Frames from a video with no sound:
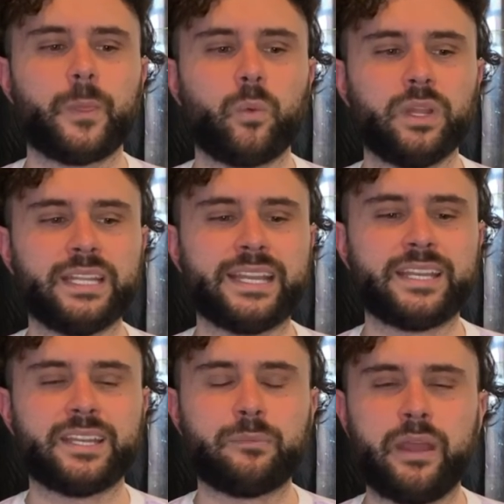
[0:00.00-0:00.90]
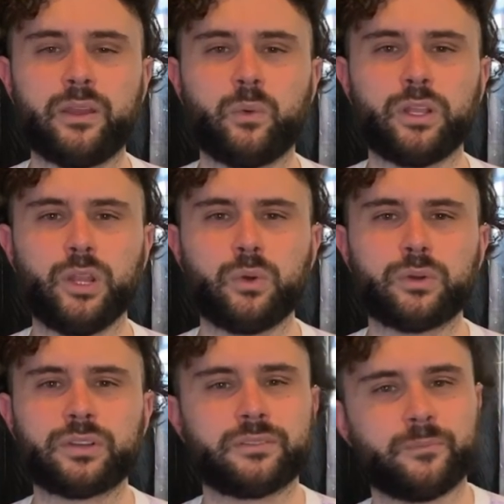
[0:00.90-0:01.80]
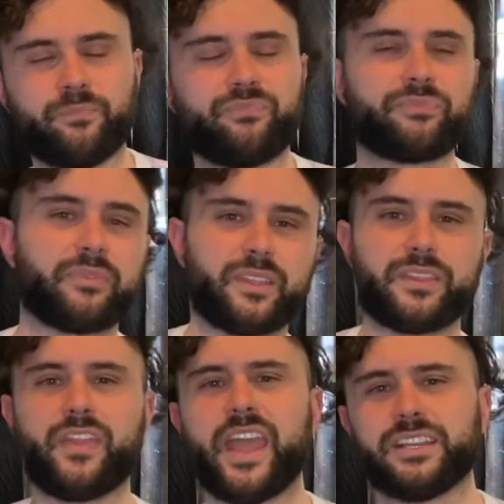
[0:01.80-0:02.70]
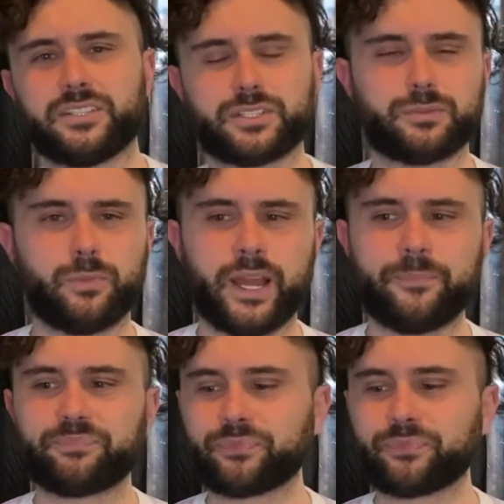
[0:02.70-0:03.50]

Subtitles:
what lady can marry what lord and things, right?